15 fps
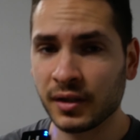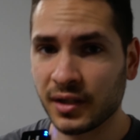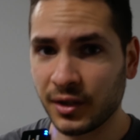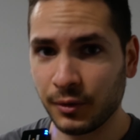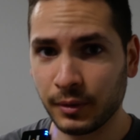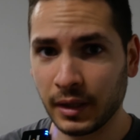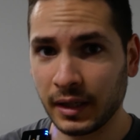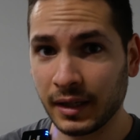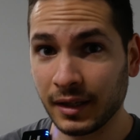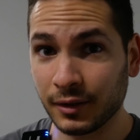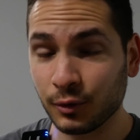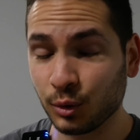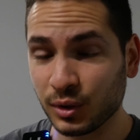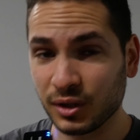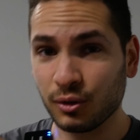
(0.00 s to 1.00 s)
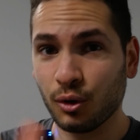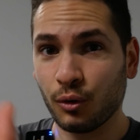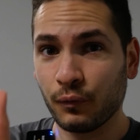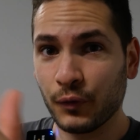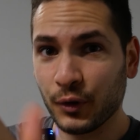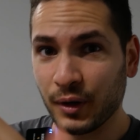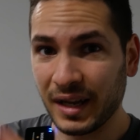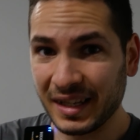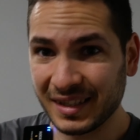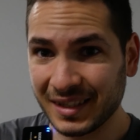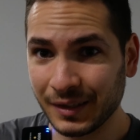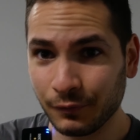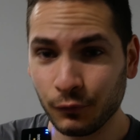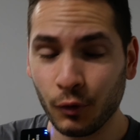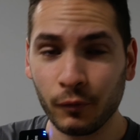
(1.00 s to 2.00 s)
so you can get those lower
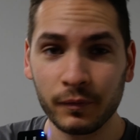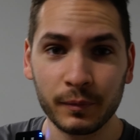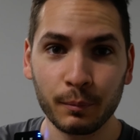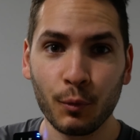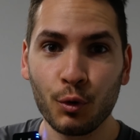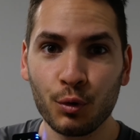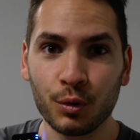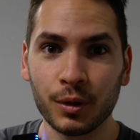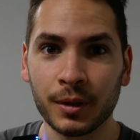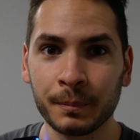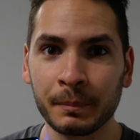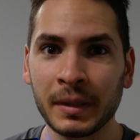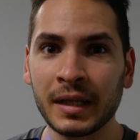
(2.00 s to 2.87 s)
lats involved more,